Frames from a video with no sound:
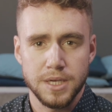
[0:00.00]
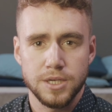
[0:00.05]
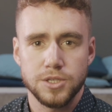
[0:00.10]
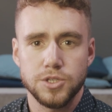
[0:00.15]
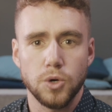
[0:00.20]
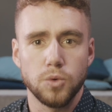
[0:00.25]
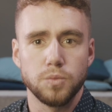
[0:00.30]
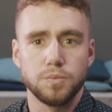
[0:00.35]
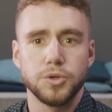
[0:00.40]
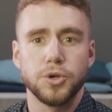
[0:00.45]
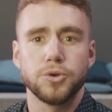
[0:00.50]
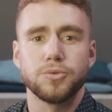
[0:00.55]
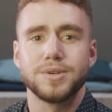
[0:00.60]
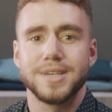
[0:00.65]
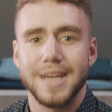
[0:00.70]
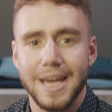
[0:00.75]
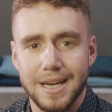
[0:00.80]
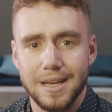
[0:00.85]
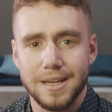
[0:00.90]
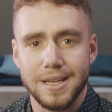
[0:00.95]
So your
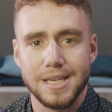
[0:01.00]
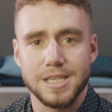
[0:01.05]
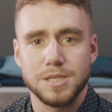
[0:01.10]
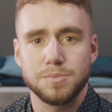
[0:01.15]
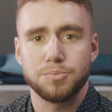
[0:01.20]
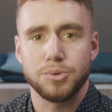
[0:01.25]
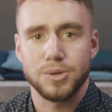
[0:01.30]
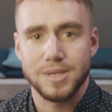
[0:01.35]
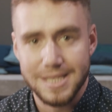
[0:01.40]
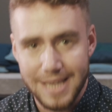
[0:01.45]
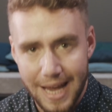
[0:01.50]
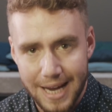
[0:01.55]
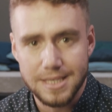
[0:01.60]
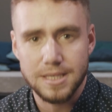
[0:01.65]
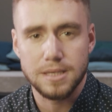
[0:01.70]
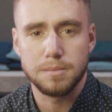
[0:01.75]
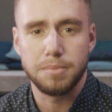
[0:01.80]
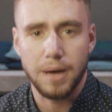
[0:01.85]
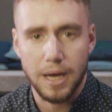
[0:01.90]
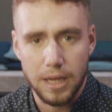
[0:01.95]
data is
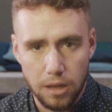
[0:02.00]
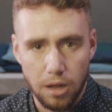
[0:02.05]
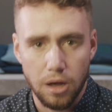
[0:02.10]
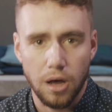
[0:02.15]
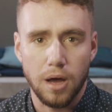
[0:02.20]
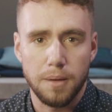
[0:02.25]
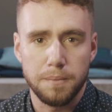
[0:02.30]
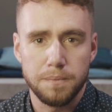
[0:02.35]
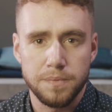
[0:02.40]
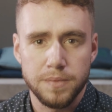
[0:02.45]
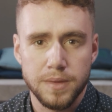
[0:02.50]
protected by law.